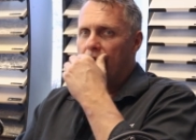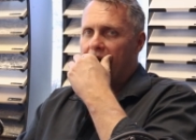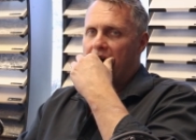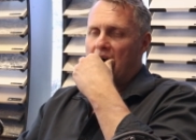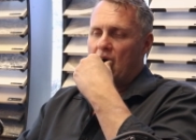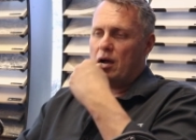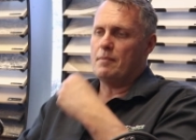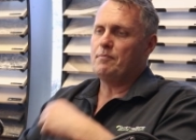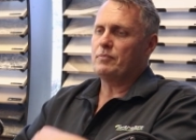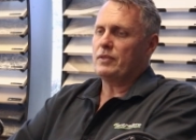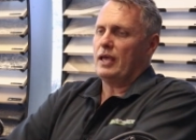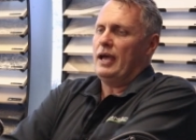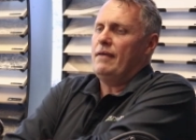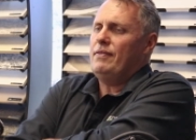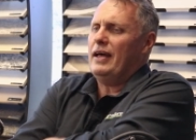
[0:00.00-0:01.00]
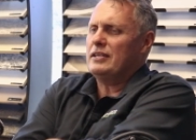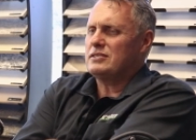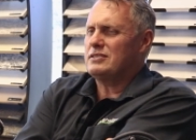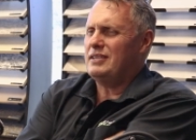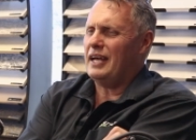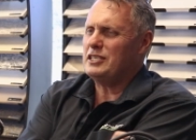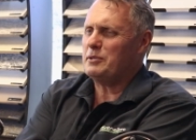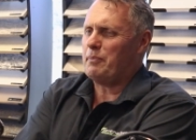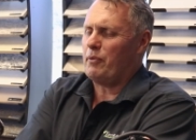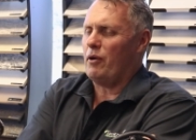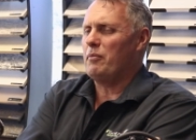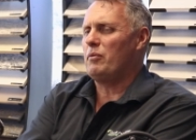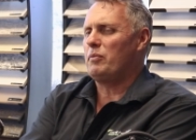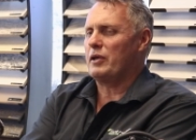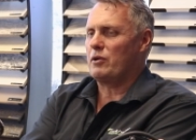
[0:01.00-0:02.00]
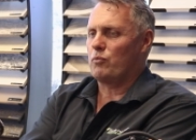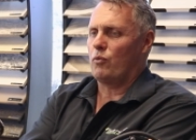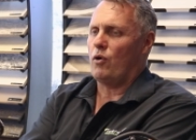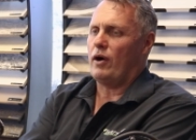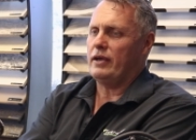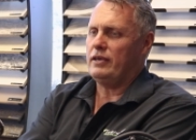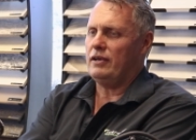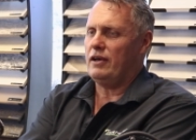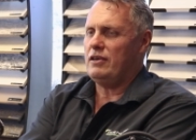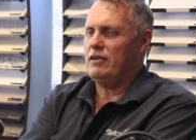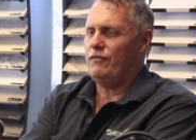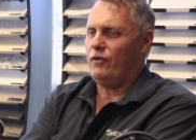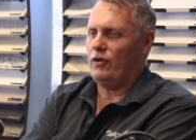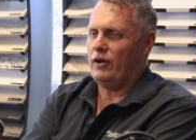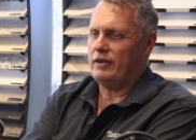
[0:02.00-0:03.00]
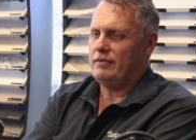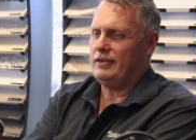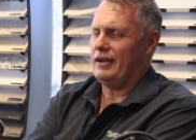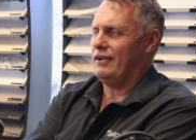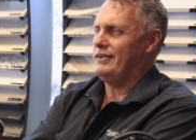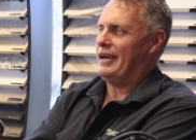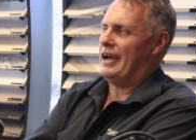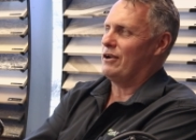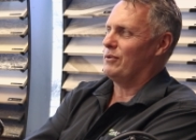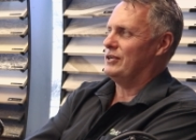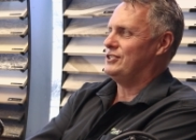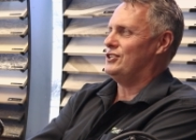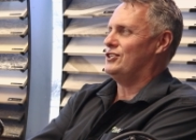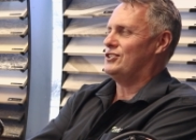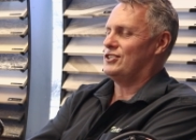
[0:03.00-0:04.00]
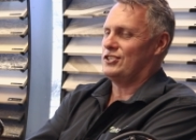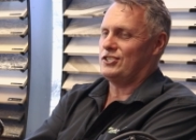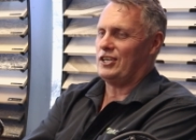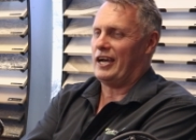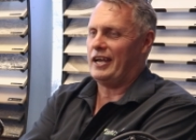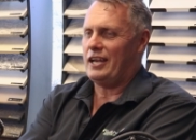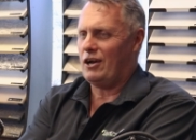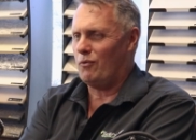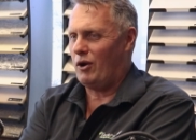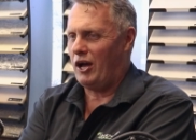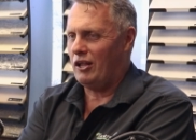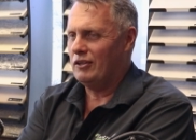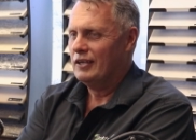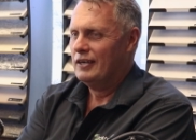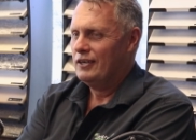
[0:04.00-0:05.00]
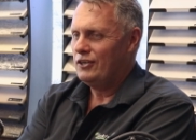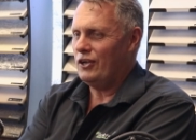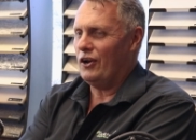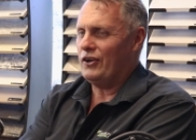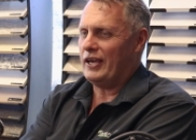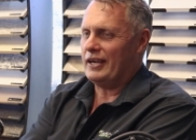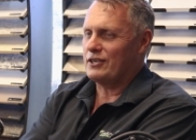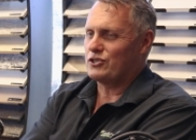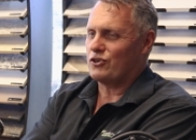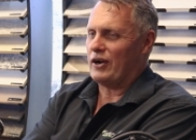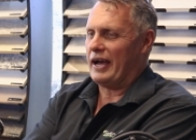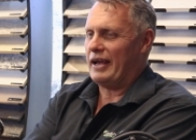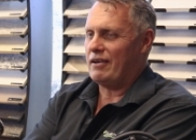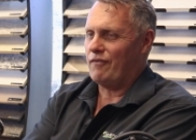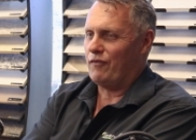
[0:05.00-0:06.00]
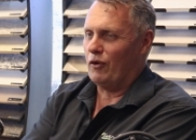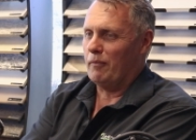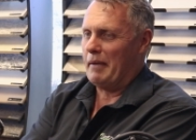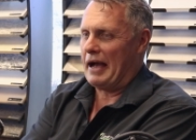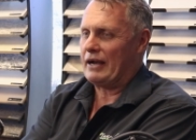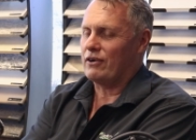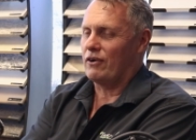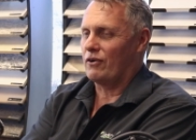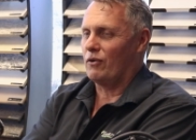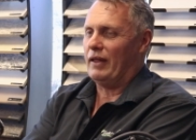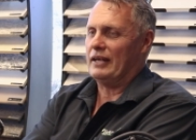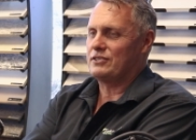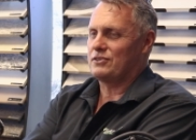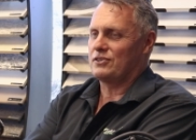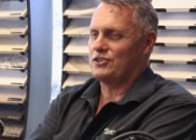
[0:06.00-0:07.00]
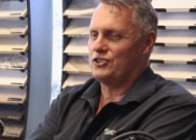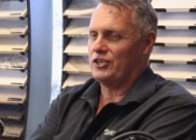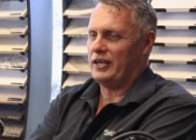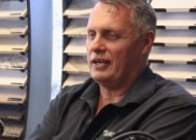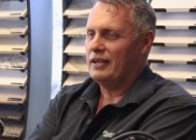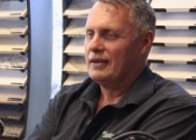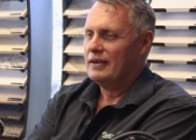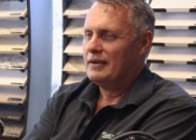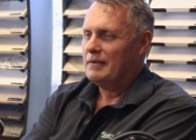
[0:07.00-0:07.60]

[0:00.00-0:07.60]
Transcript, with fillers: Um, and that's that's probably why. You know, you've heard, you know, dad always used to say to you, well, you know, get a trade to fall back on, all that sort of shit.